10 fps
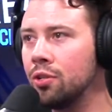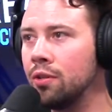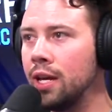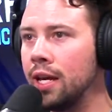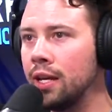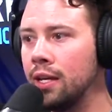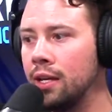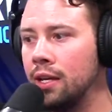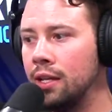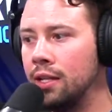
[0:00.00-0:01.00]
Like
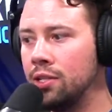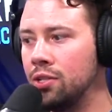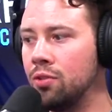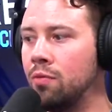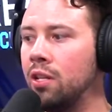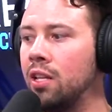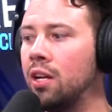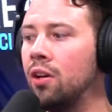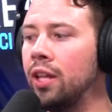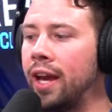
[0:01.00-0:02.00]
this is the one that
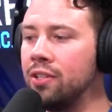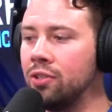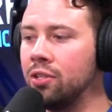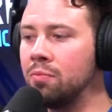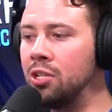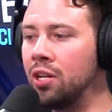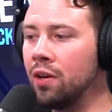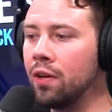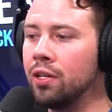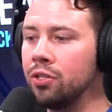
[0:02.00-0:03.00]
all the hazardous material
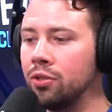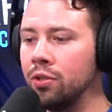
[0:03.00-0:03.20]
goes through.